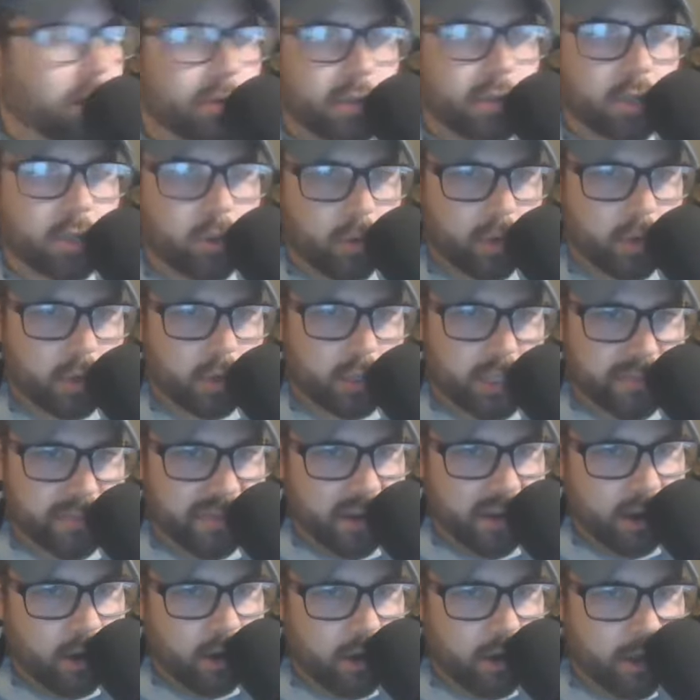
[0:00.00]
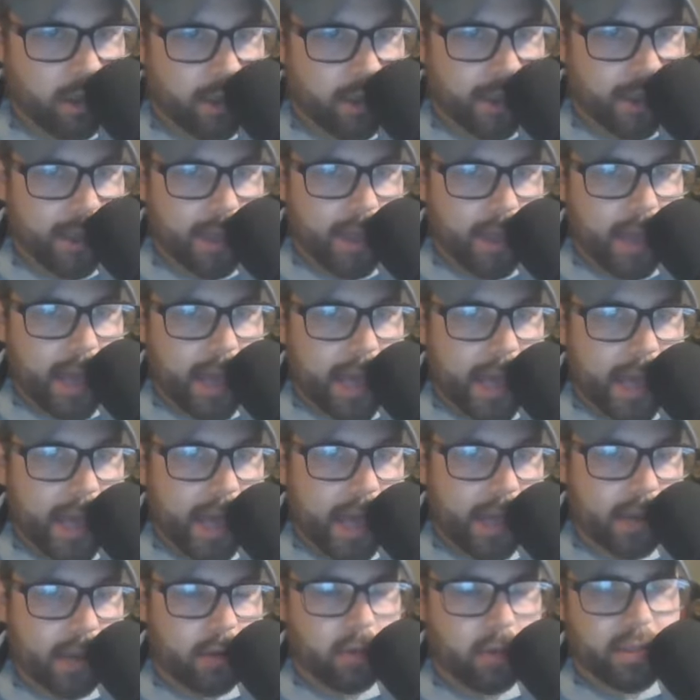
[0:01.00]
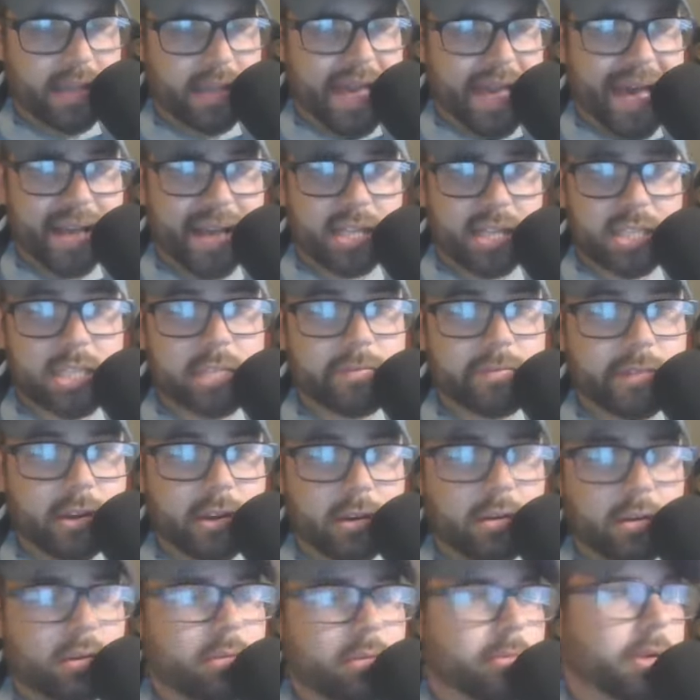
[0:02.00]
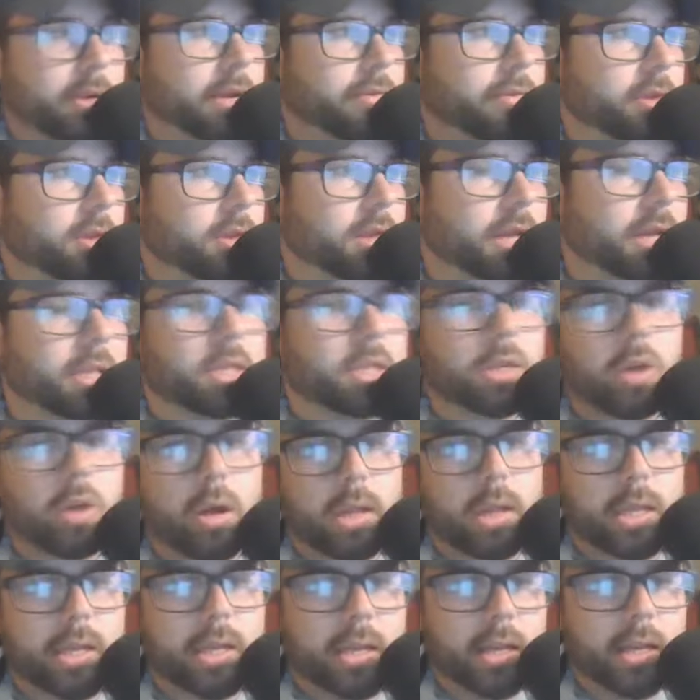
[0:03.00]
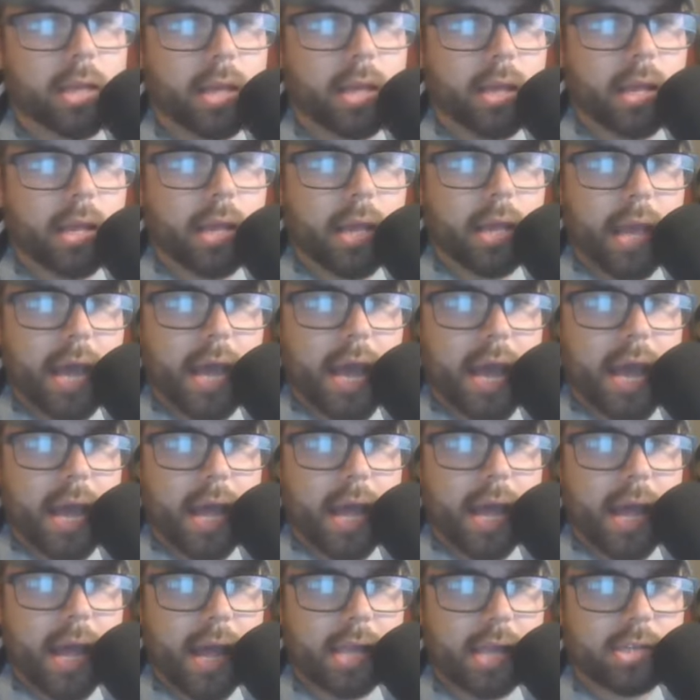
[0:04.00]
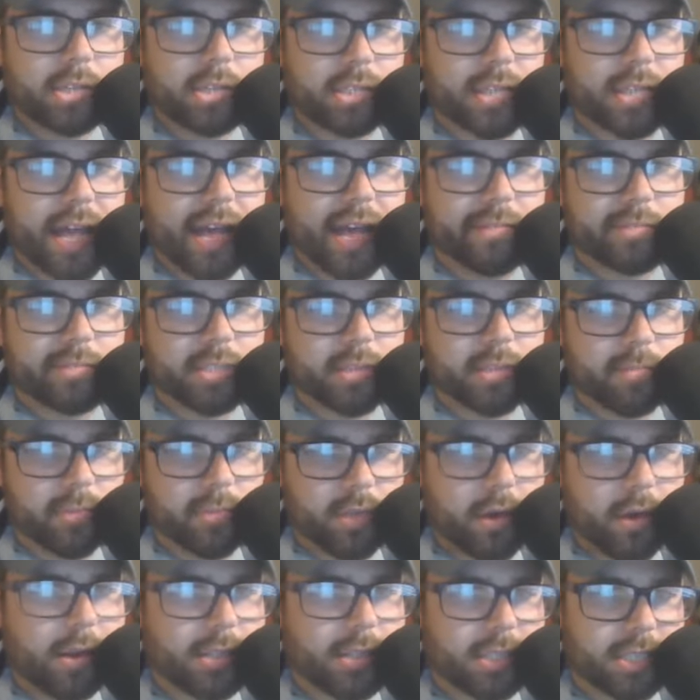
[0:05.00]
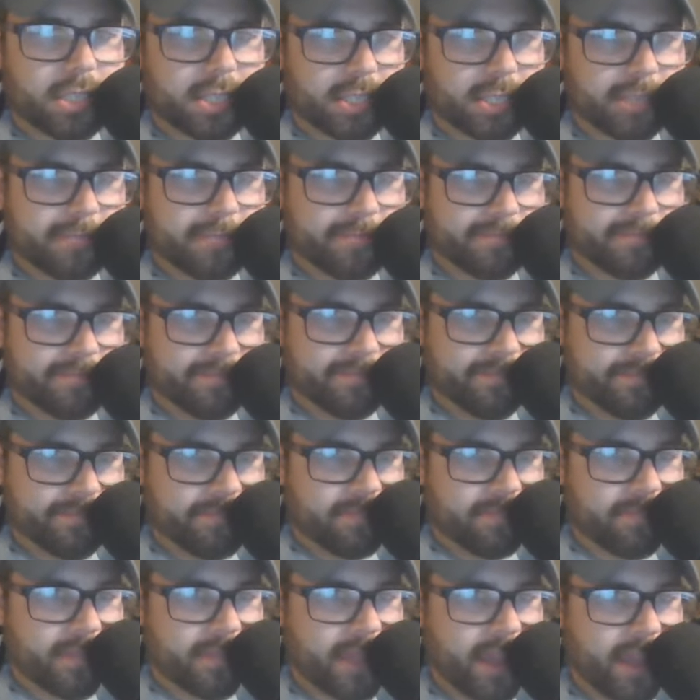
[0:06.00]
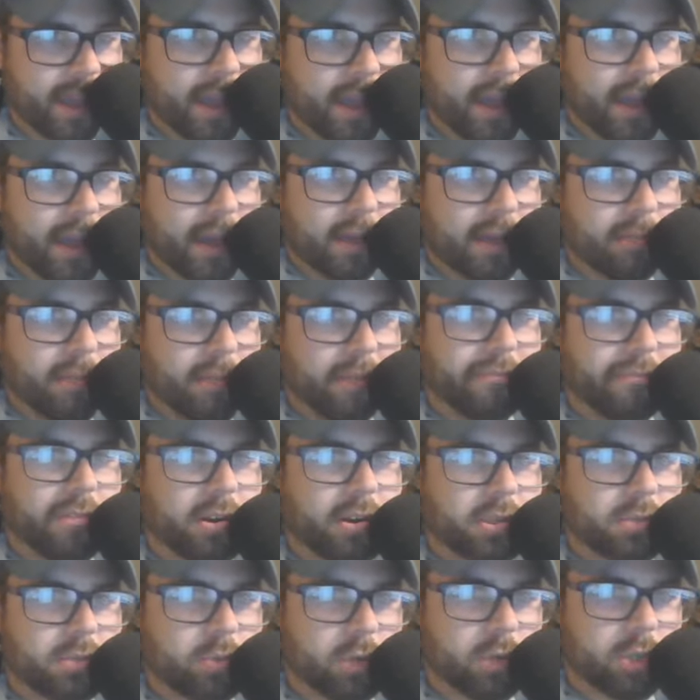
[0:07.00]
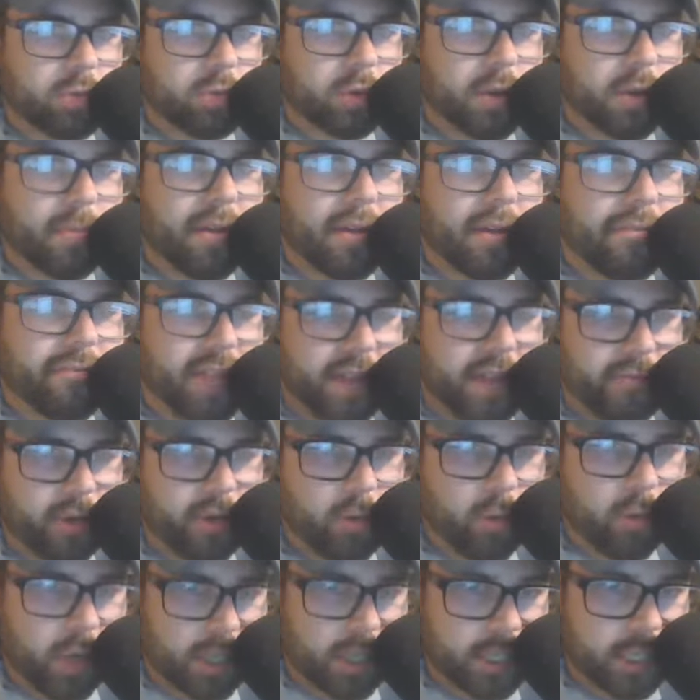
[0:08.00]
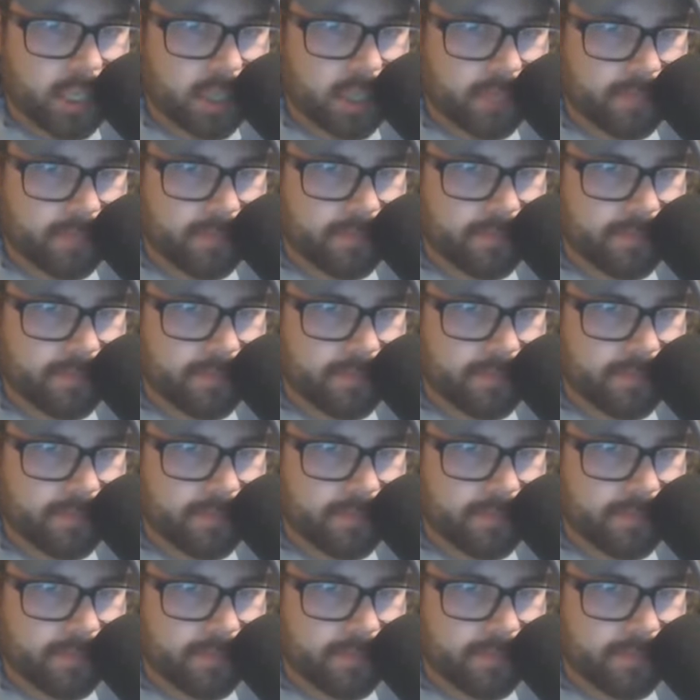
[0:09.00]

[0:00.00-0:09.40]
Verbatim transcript: on the Twitter sphere or the X sphere, whatever you'd like to call it, and just have some thoughts. My first one's one of my favorite ones.